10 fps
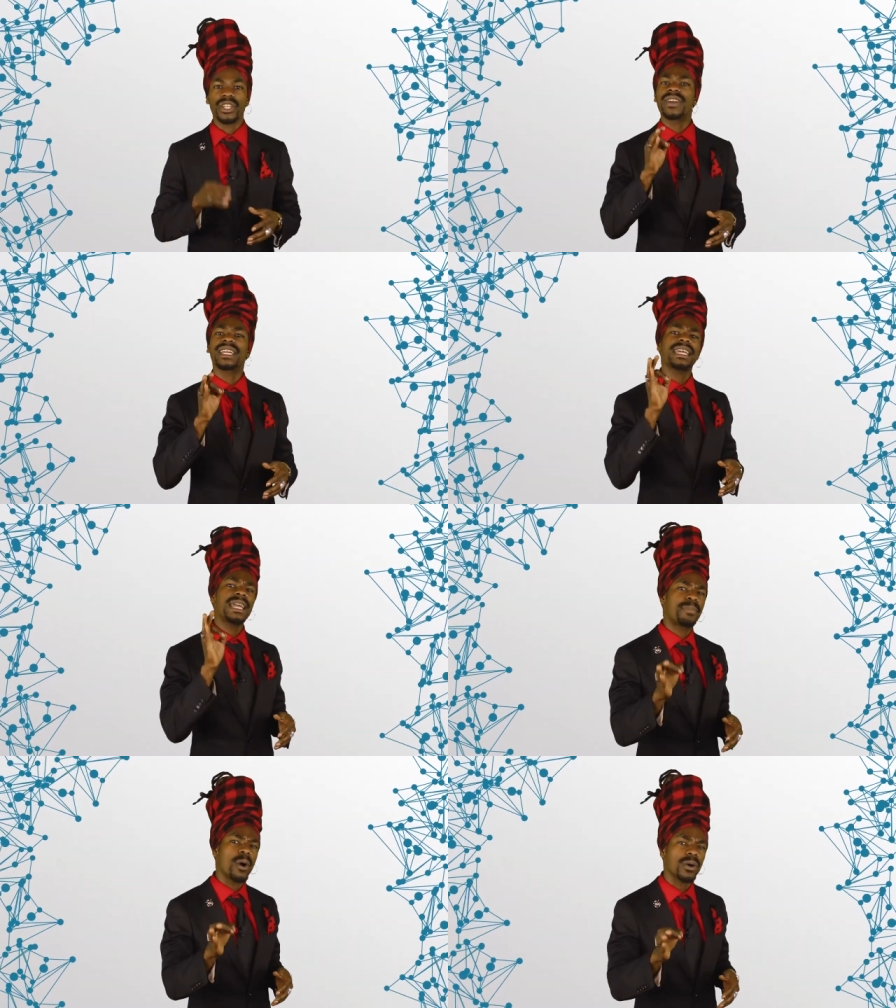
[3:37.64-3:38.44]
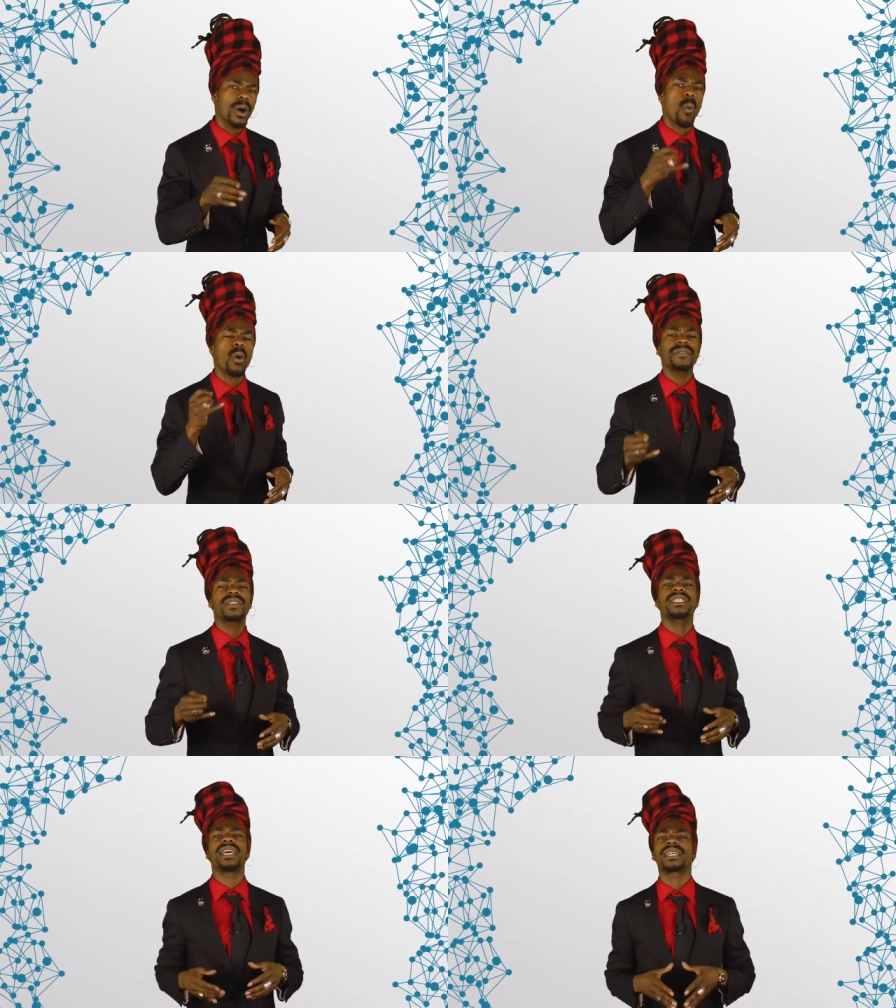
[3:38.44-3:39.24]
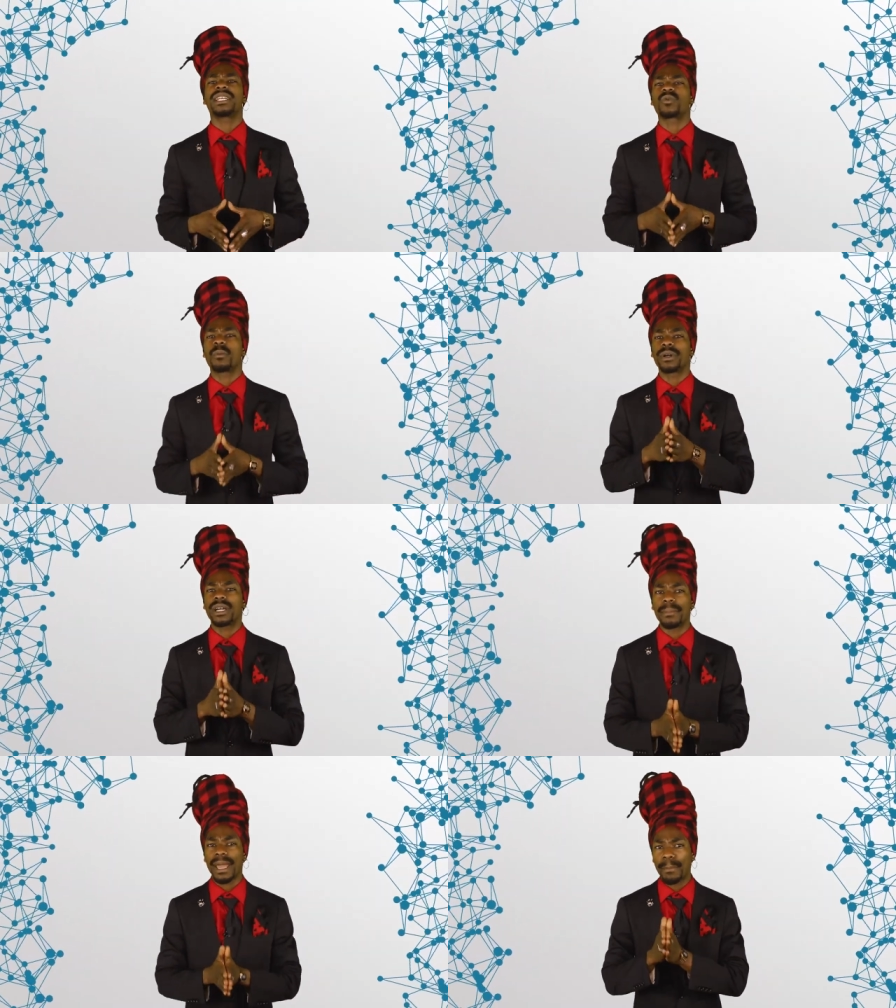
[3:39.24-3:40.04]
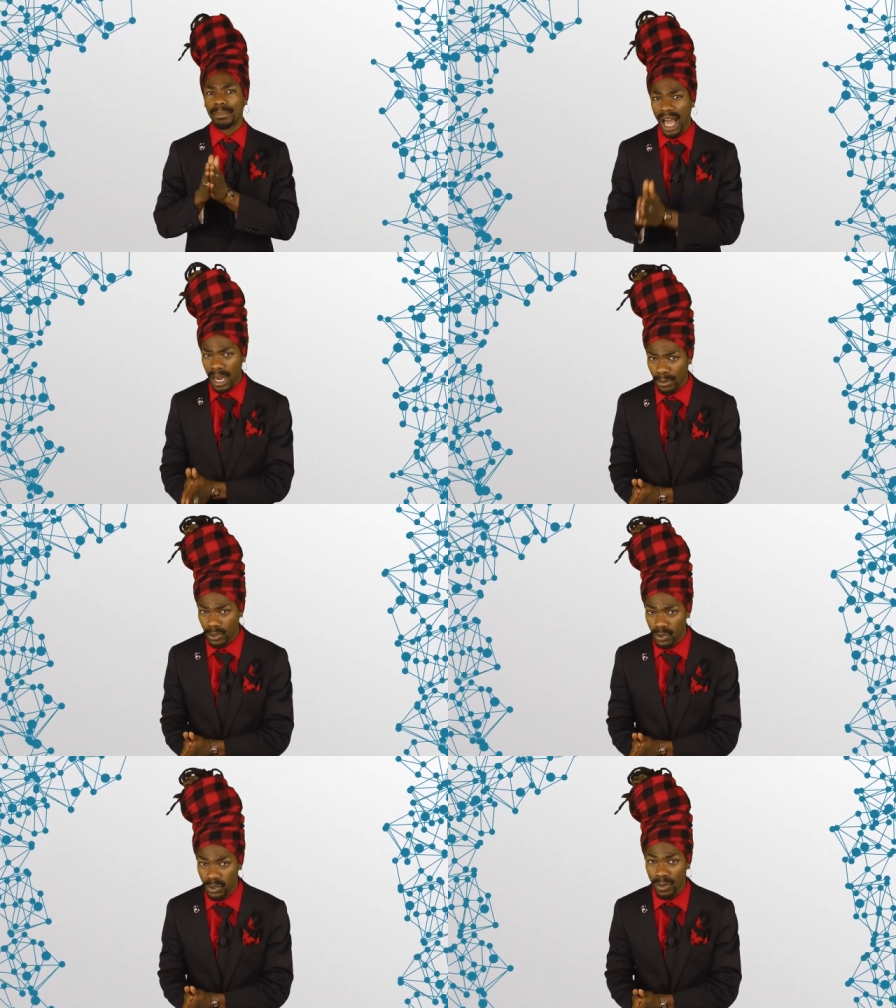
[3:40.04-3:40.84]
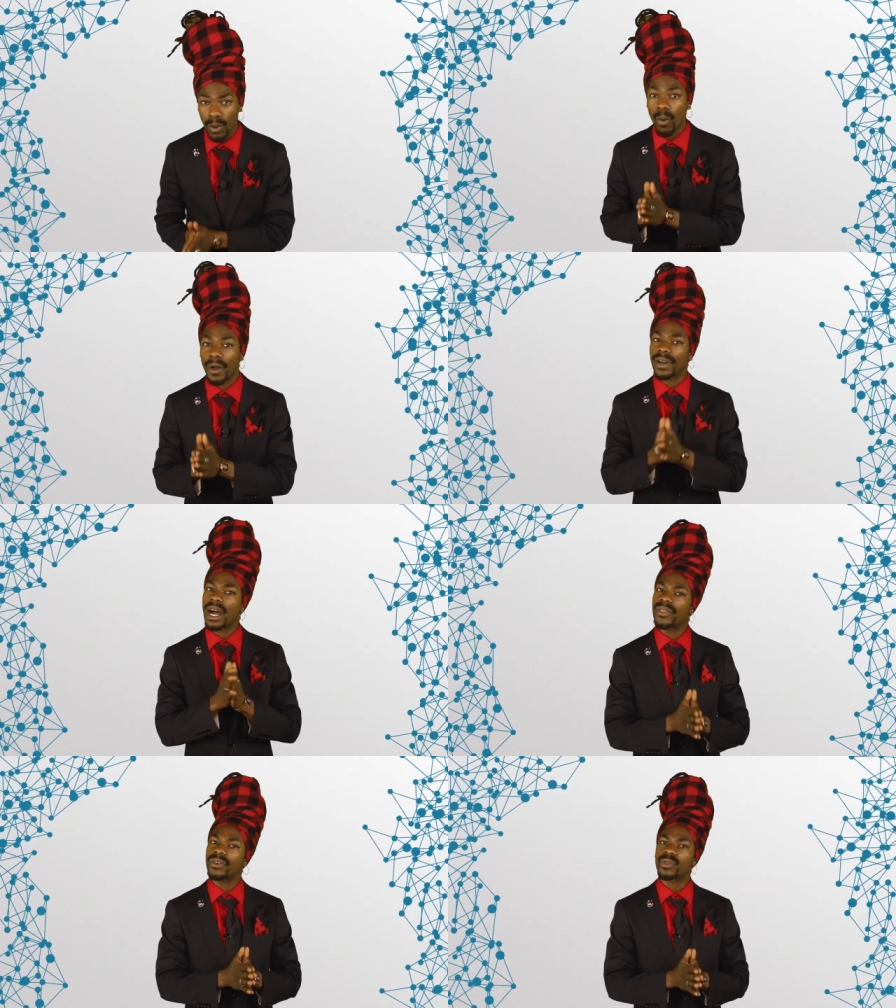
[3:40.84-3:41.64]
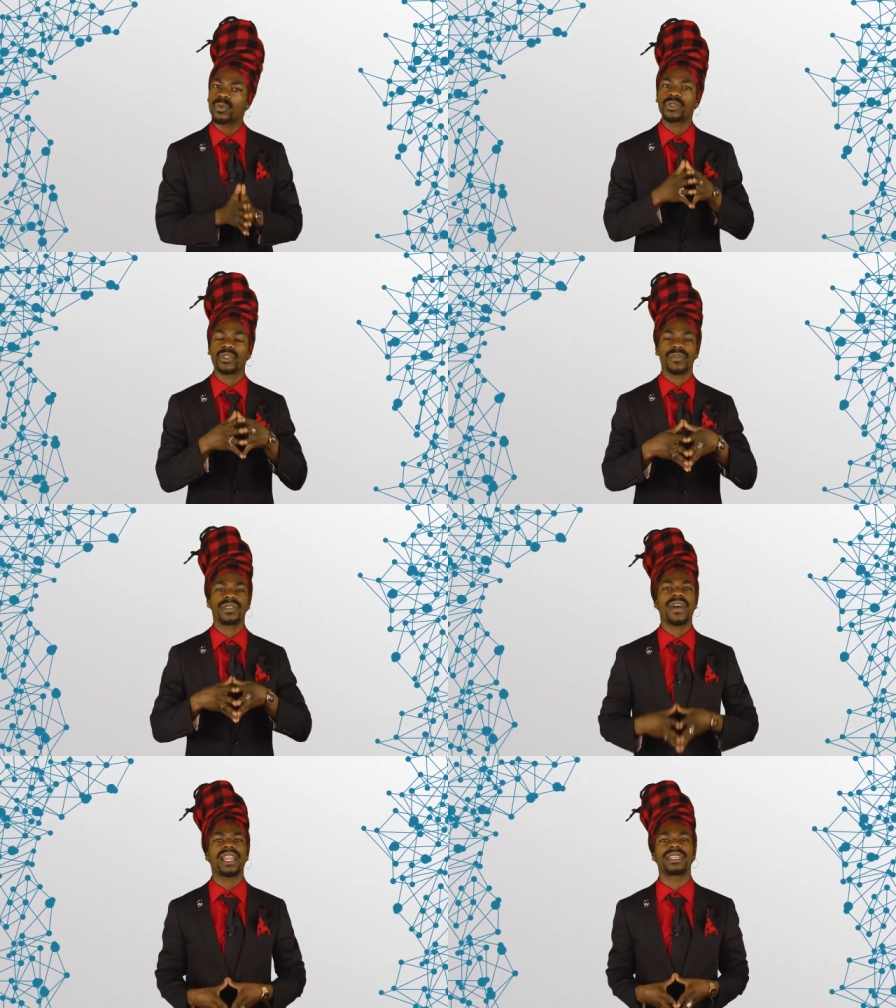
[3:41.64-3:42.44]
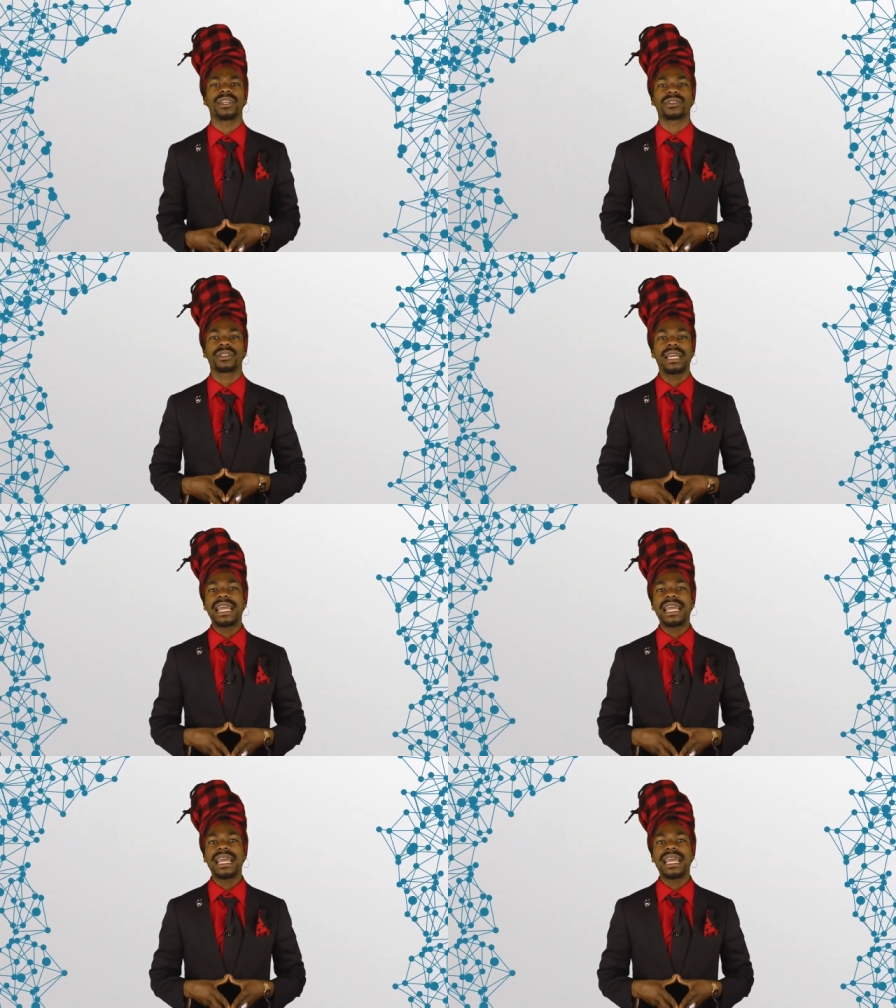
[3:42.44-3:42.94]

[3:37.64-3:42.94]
During an epoch, one of the delegates will become a block producer, while the others will serve as validators.